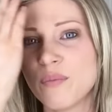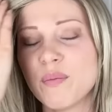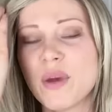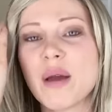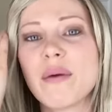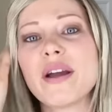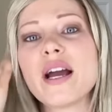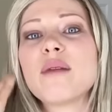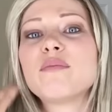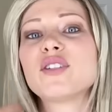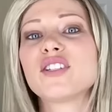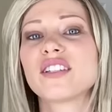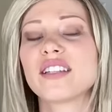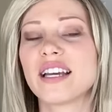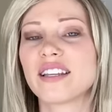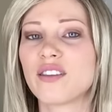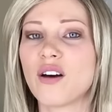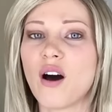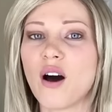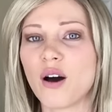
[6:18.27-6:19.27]
maybe I'm just
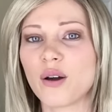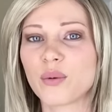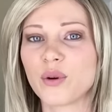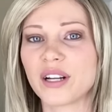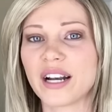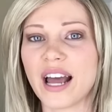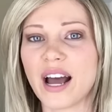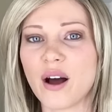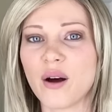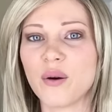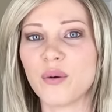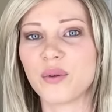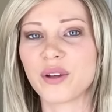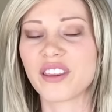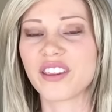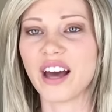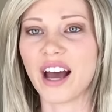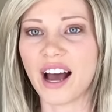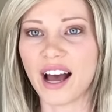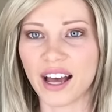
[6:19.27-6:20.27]
like the odd one out
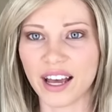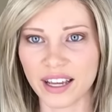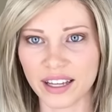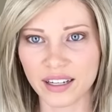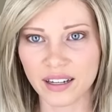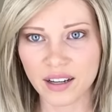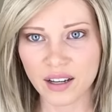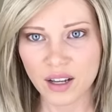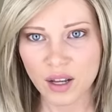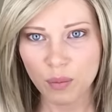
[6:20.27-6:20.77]
with that.